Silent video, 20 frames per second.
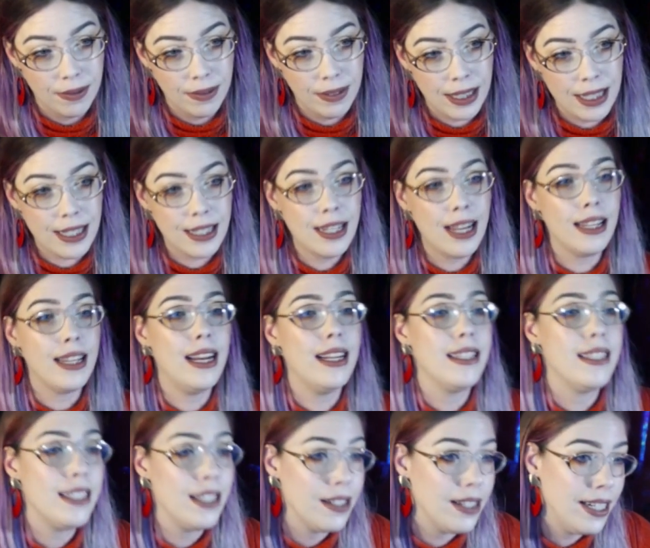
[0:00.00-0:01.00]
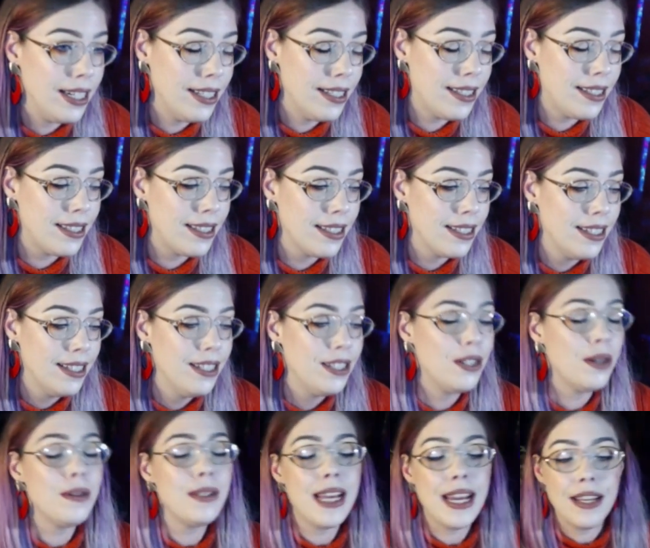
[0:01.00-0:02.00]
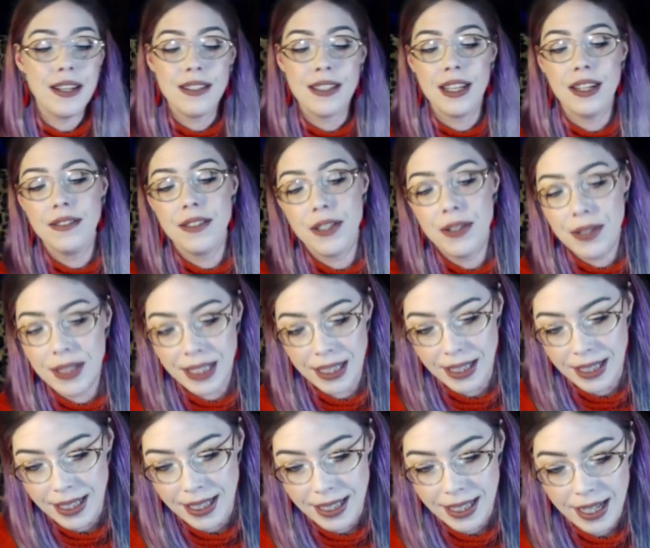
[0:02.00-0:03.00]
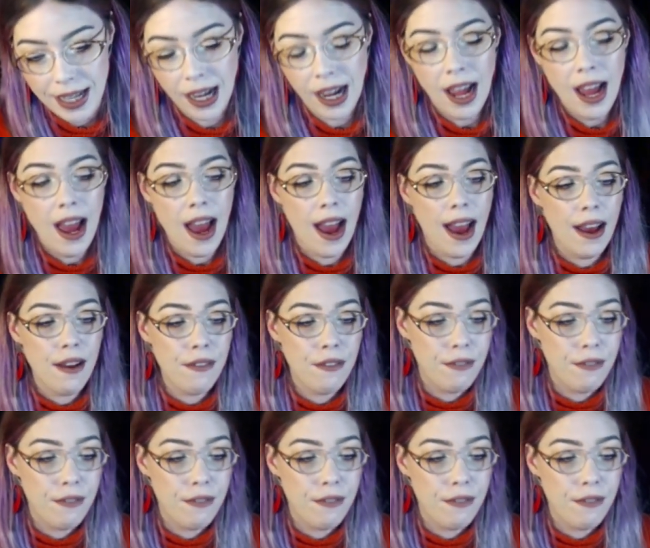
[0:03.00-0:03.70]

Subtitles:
It's not that serious. Don't take yourself too seriously. Have